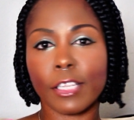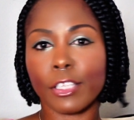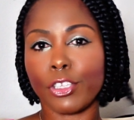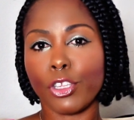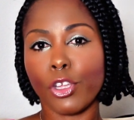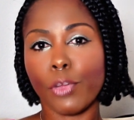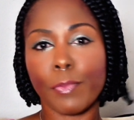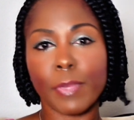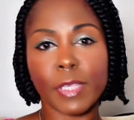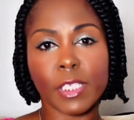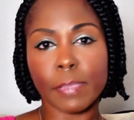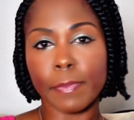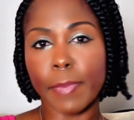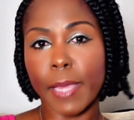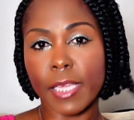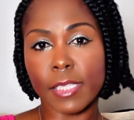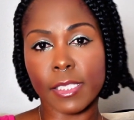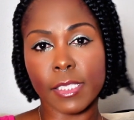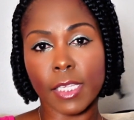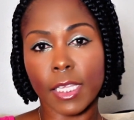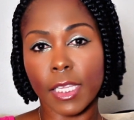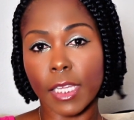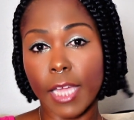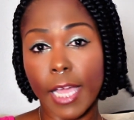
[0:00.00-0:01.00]
A dupe is
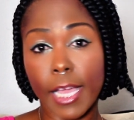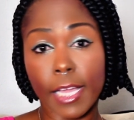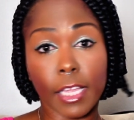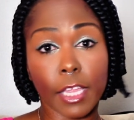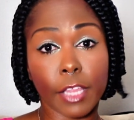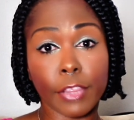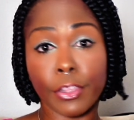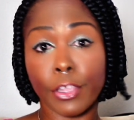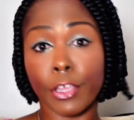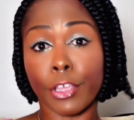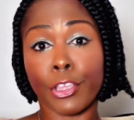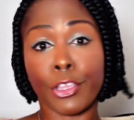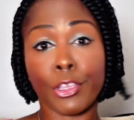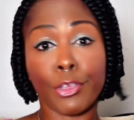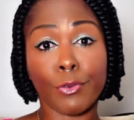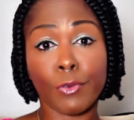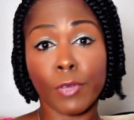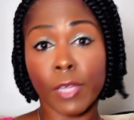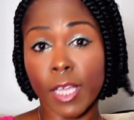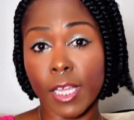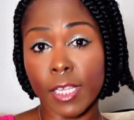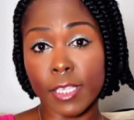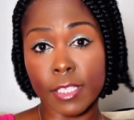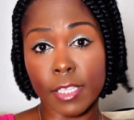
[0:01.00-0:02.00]
basically like the
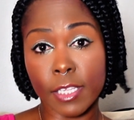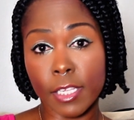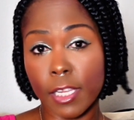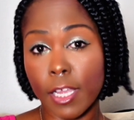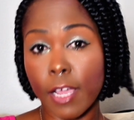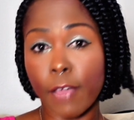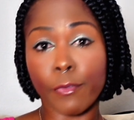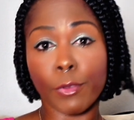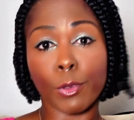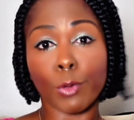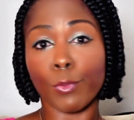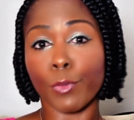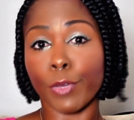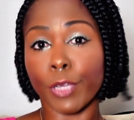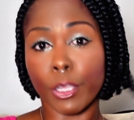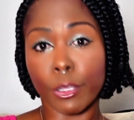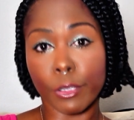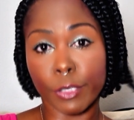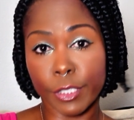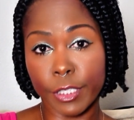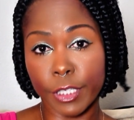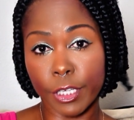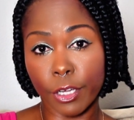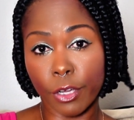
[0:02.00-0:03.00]
cute cousin of the
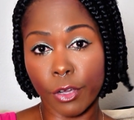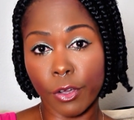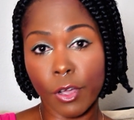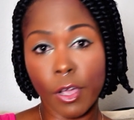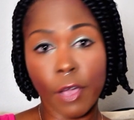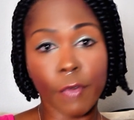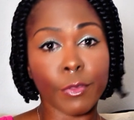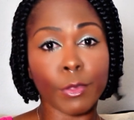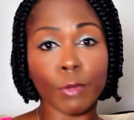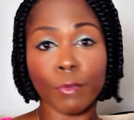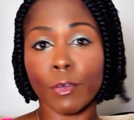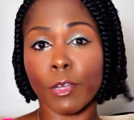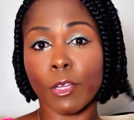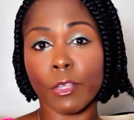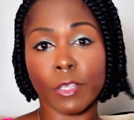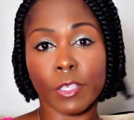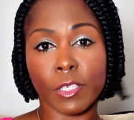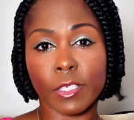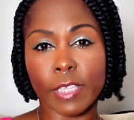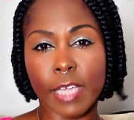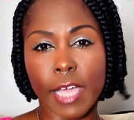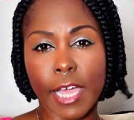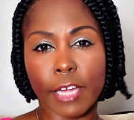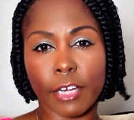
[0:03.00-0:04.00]
real deal, of the real
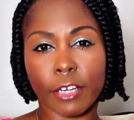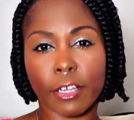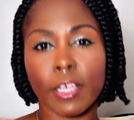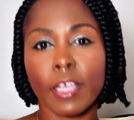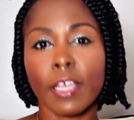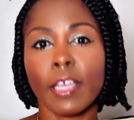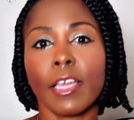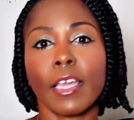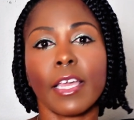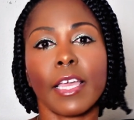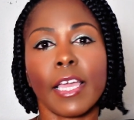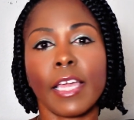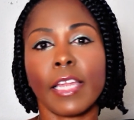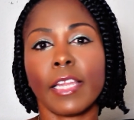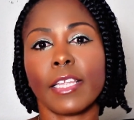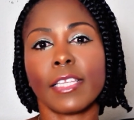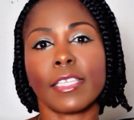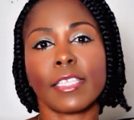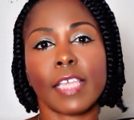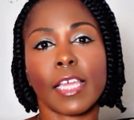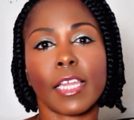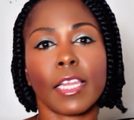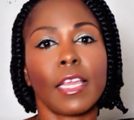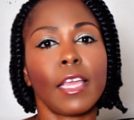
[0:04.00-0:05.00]
designer. It
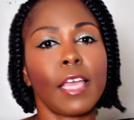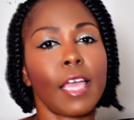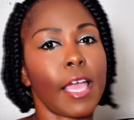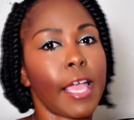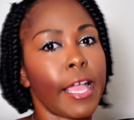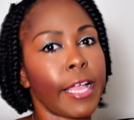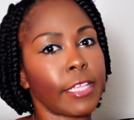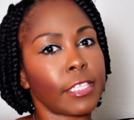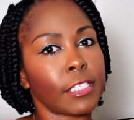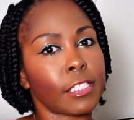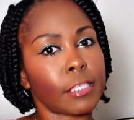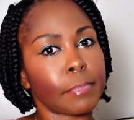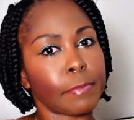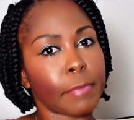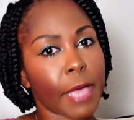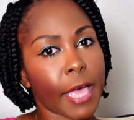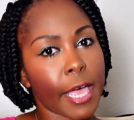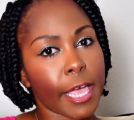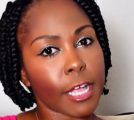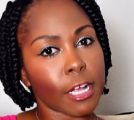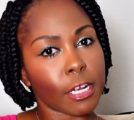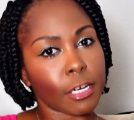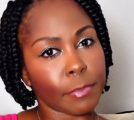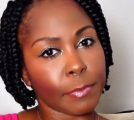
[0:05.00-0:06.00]
is an
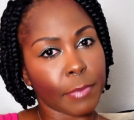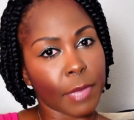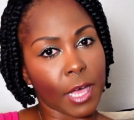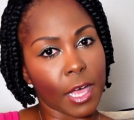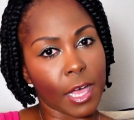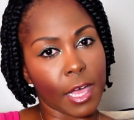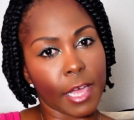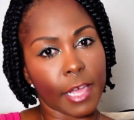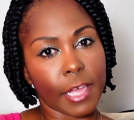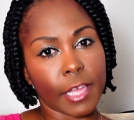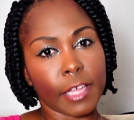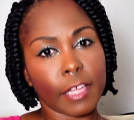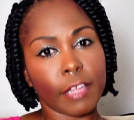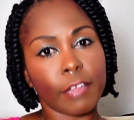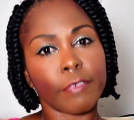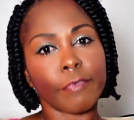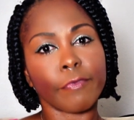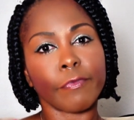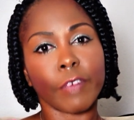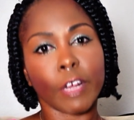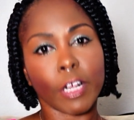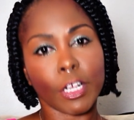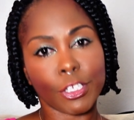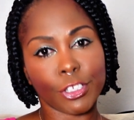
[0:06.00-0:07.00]
inspired by
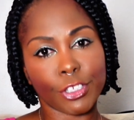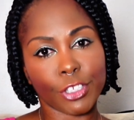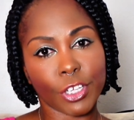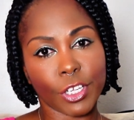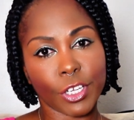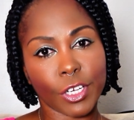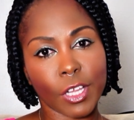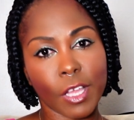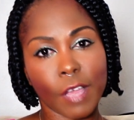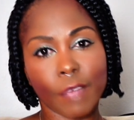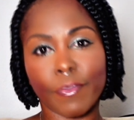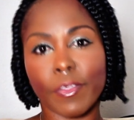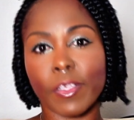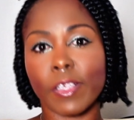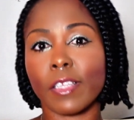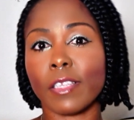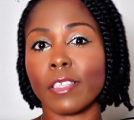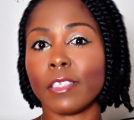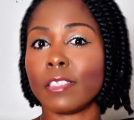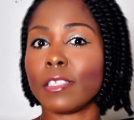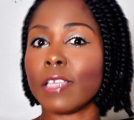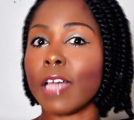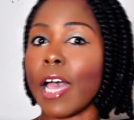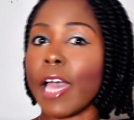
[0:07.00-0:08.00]
version of the
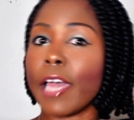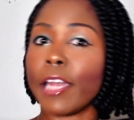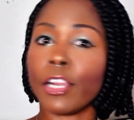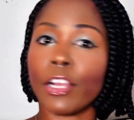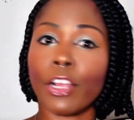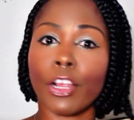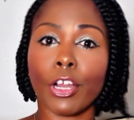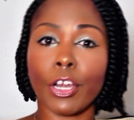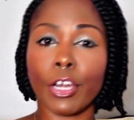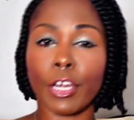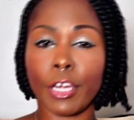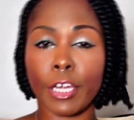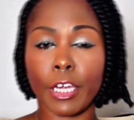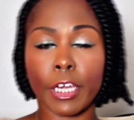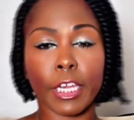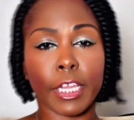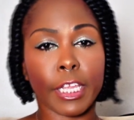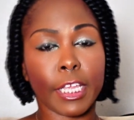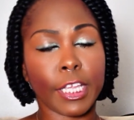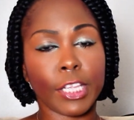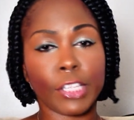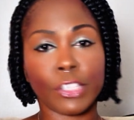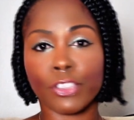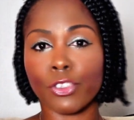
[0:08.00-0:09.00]
designer,
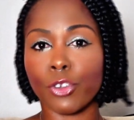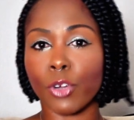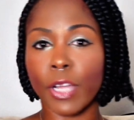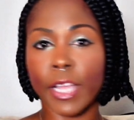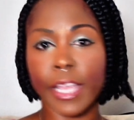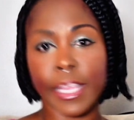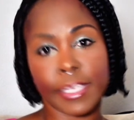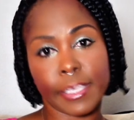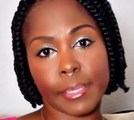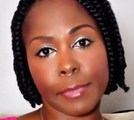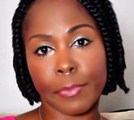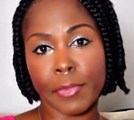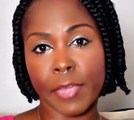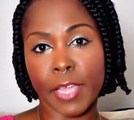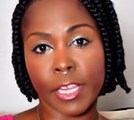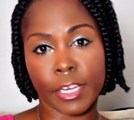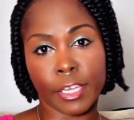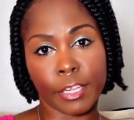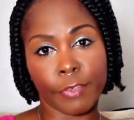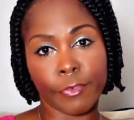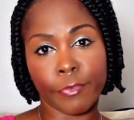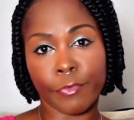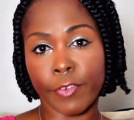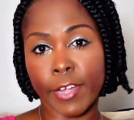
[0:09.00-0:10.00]
niche, or
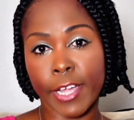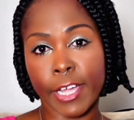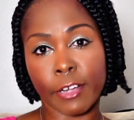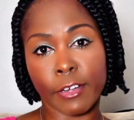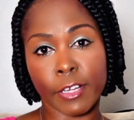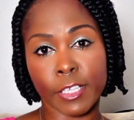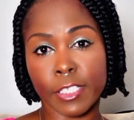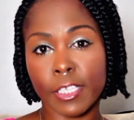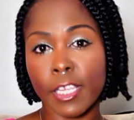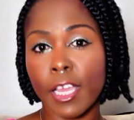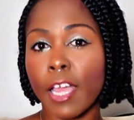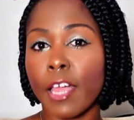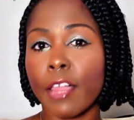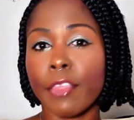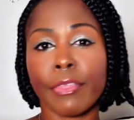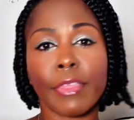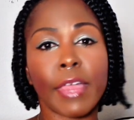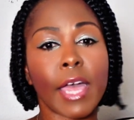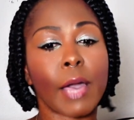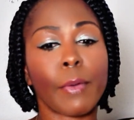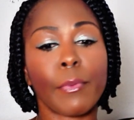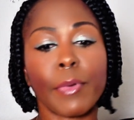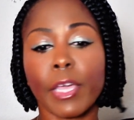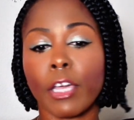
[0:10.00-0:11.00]
independent fragrance
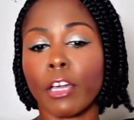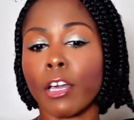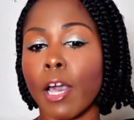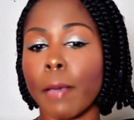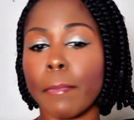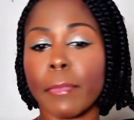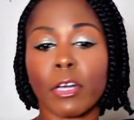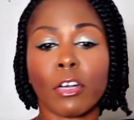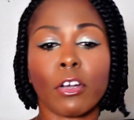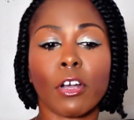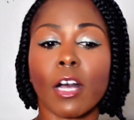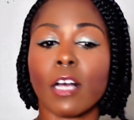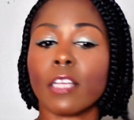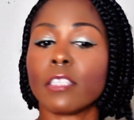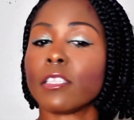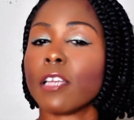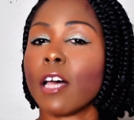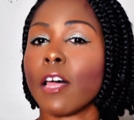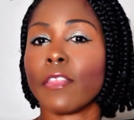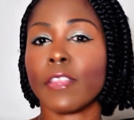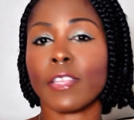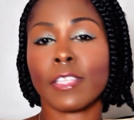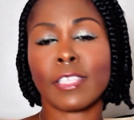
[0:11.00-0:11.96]
that we come across all